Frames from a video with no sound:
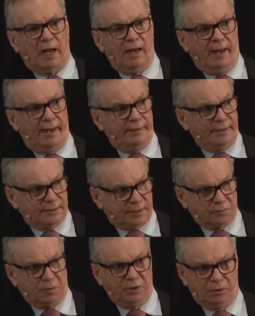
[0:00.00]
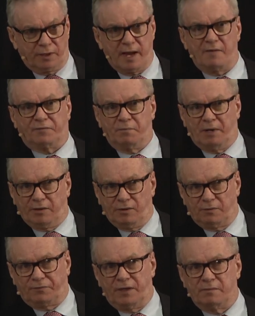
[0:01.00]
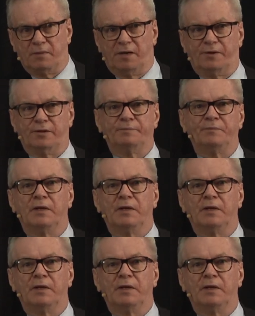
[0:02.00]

and he says, "Will you look after my girlfriend, Mother?"